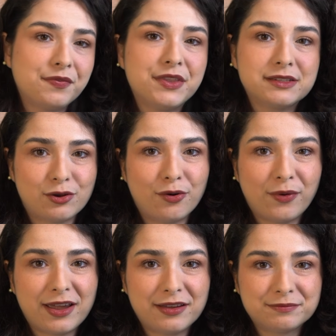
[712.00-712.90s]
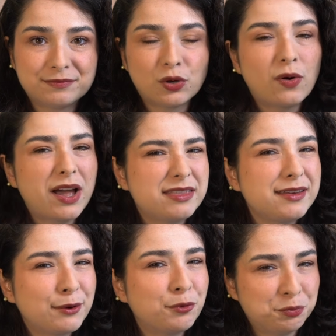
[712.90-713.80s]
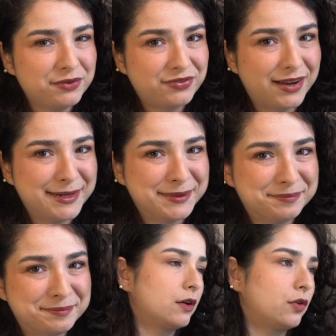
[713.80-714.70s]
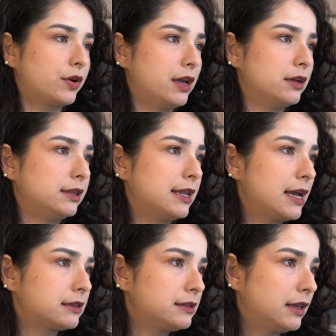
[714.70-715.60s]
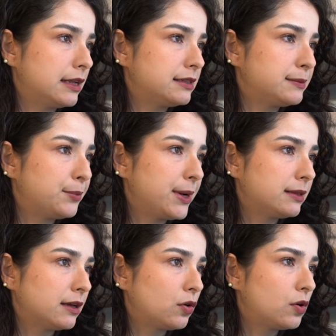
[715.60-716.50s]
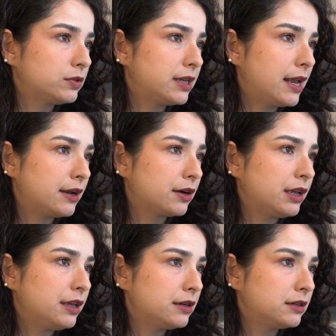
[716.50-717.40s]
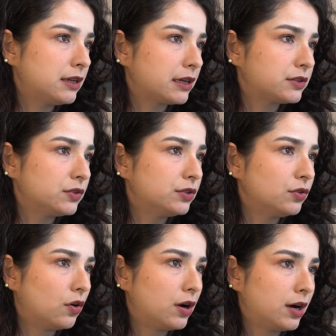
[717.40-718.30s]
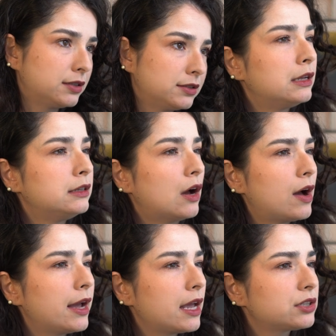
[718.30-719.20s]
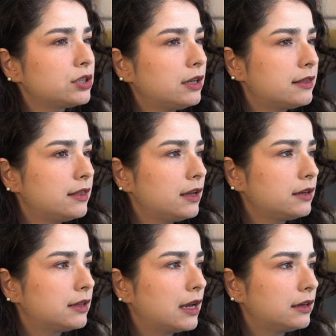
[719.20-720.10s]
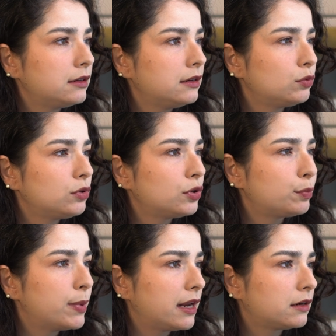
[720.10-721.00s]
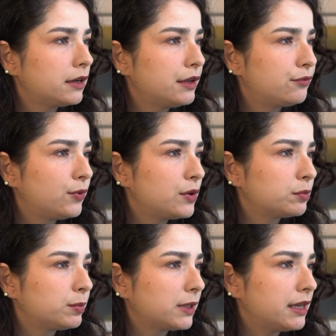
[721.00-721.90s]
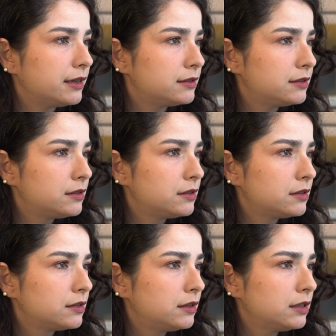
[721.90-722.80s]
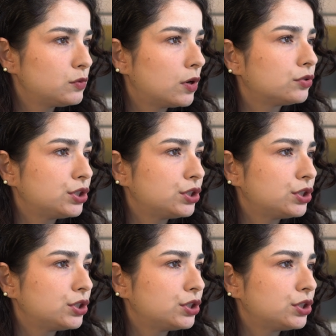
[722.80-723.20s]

this hallway. So I think it will be fine. Okay, next let's bring the coat hanger here next to the door. Now I actually think that it would look better if we replaced this wall